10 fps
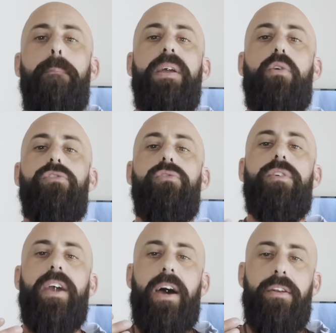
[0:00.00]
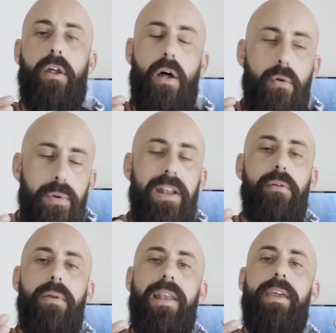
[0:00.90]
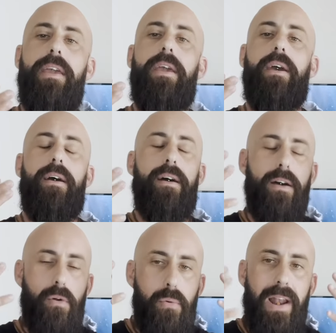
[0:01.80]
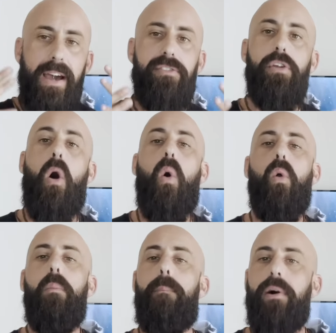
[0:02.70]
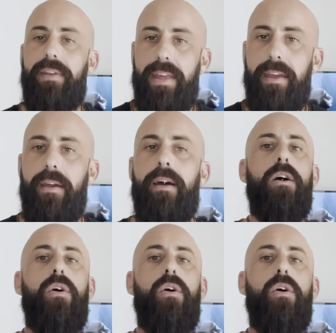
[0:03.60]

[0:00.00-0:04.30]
because you can really relax the whole body